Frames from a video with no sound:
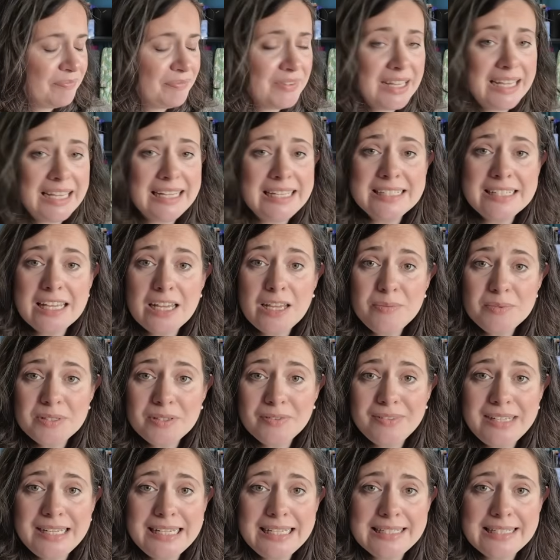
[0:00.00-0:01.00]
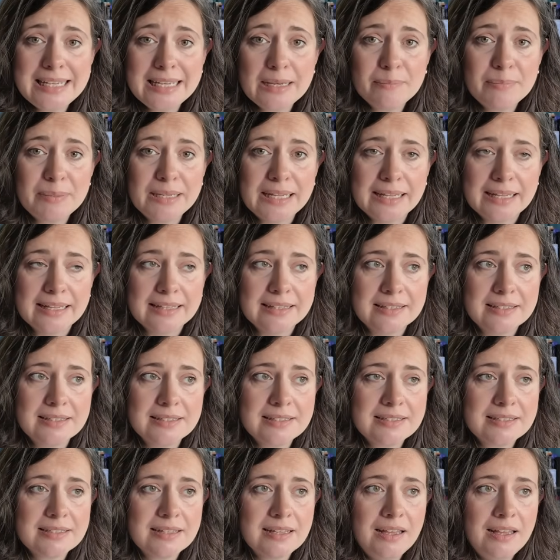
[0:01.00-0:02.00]
In terms of knitting
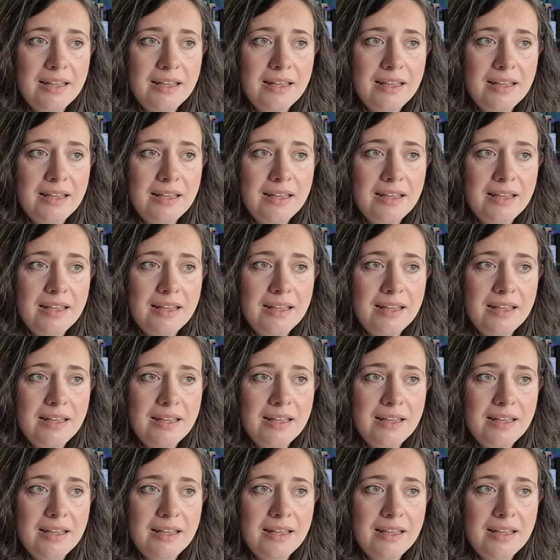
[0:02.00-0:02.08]
plans,